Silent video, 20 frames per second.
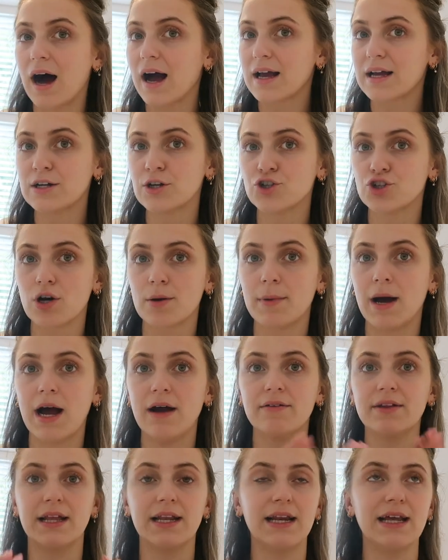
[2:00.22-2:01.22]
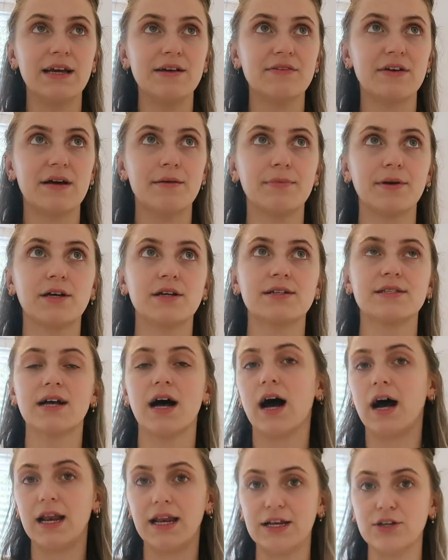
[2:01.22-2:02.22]
I cannot dry my hair and then leave it because
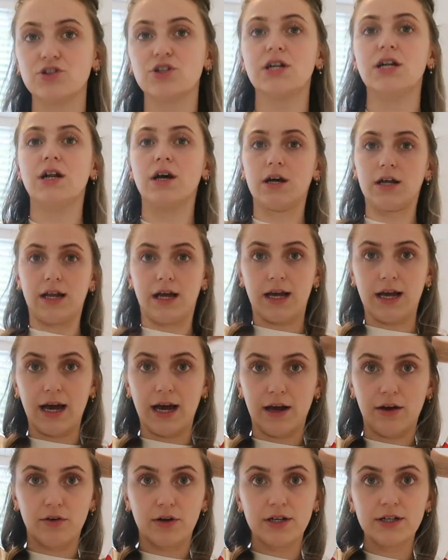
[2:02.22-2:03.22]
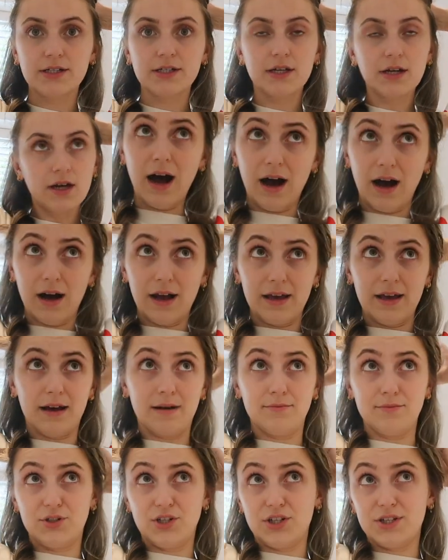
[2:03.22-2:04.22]
I literally look like Hagrid. I
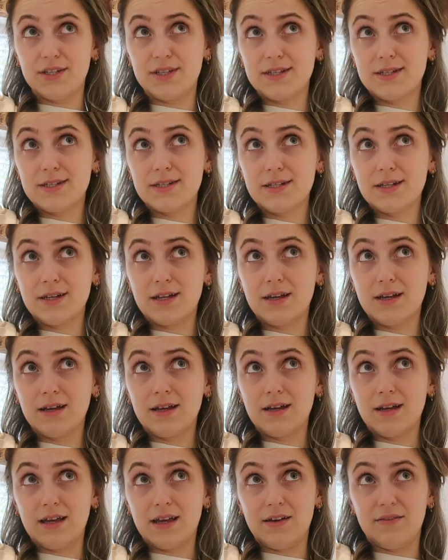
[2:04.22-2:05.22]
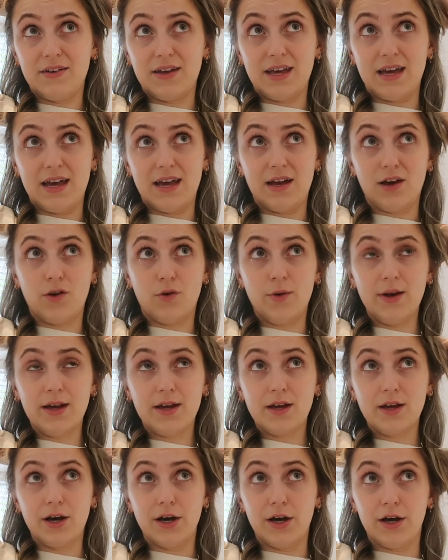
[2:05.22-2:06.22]
am just giving it a
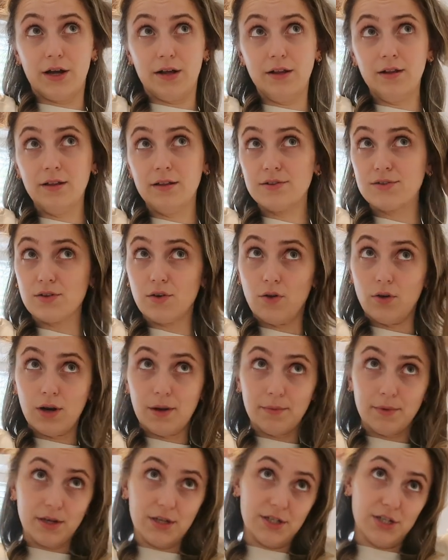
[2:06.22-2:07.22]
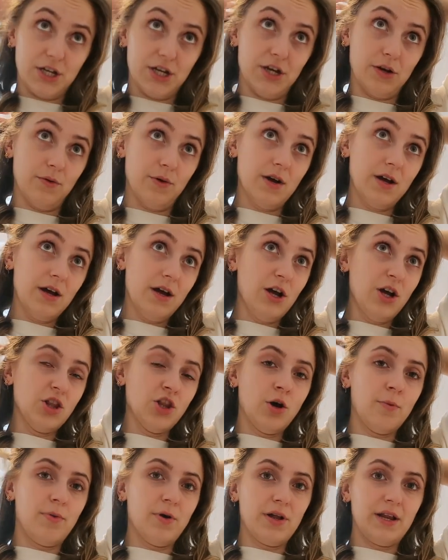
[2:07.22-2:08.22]
quick curl. That's all I'm going to do.
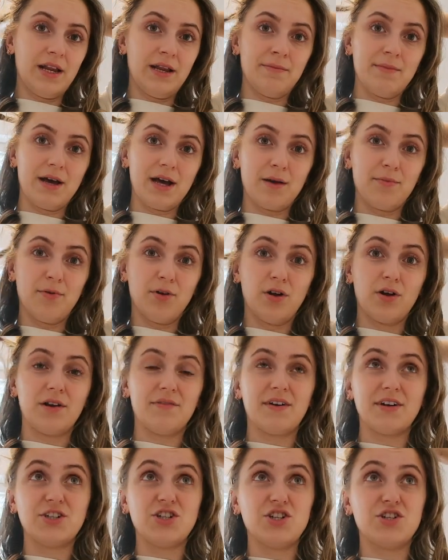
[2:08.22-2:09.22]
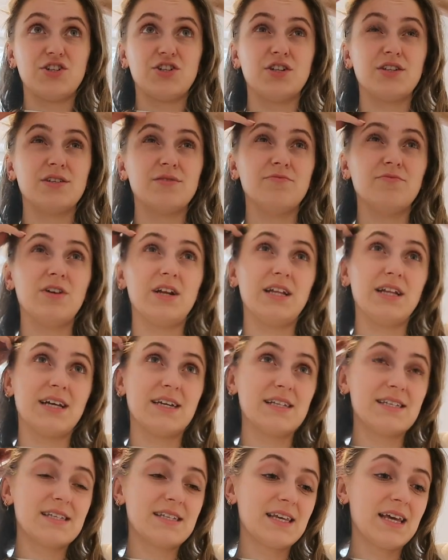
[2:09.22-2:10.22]
Not putting any makeup on. I've actually just done some really
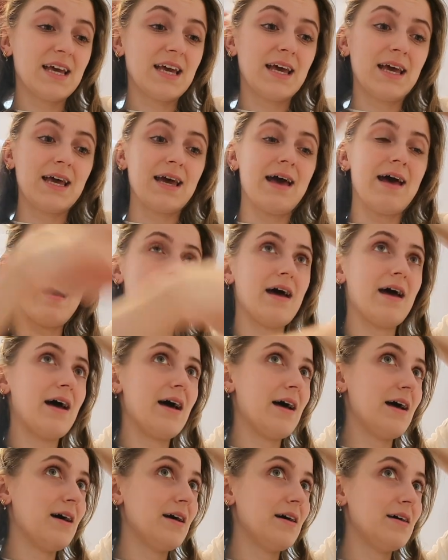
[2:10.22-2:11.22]
nice skincare.